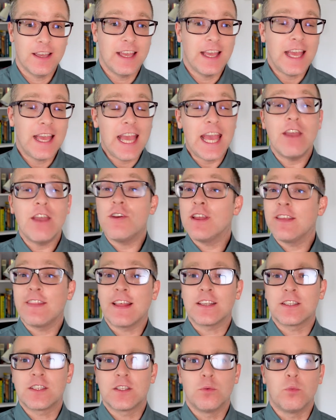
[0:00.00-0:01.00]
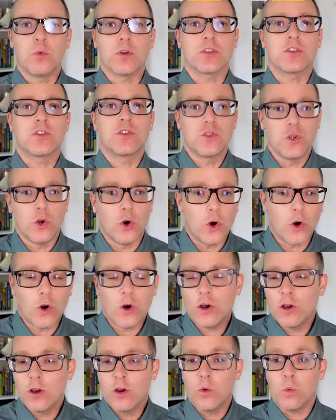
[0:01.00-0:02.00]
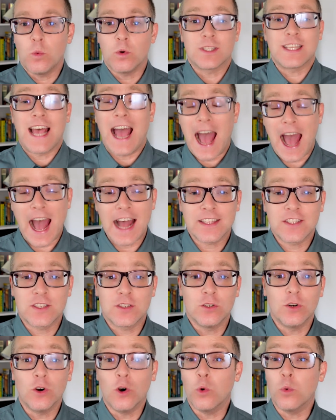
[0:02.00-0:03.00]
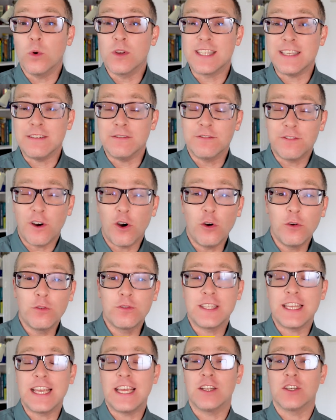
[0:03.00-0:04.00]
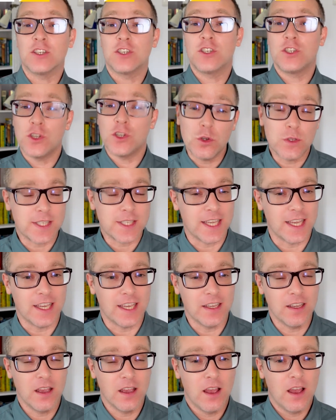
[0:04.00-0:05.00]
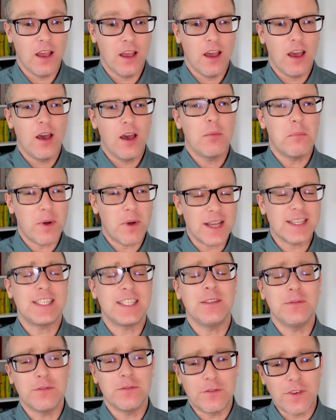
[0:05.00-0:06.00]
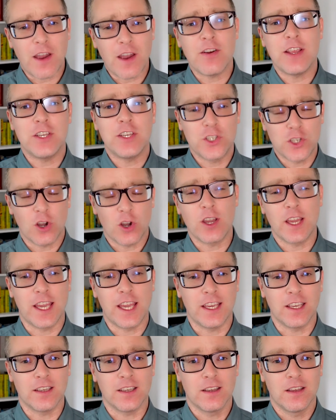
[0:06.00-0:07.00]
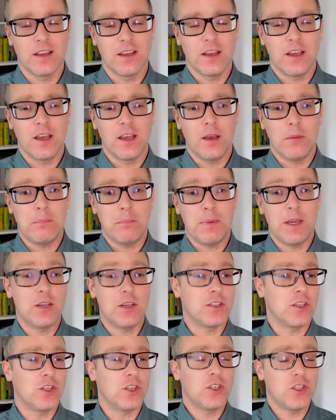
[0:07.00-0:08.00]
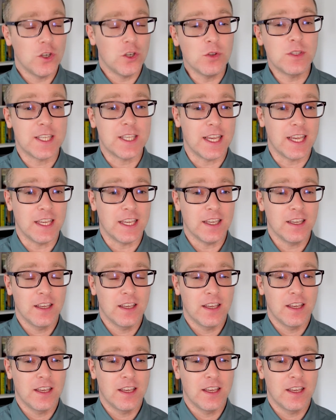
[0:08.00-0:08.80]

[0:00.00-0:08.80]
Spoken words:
hearing that someone saw, was at, or was involved in a shooting might seem very shocking, because a shooting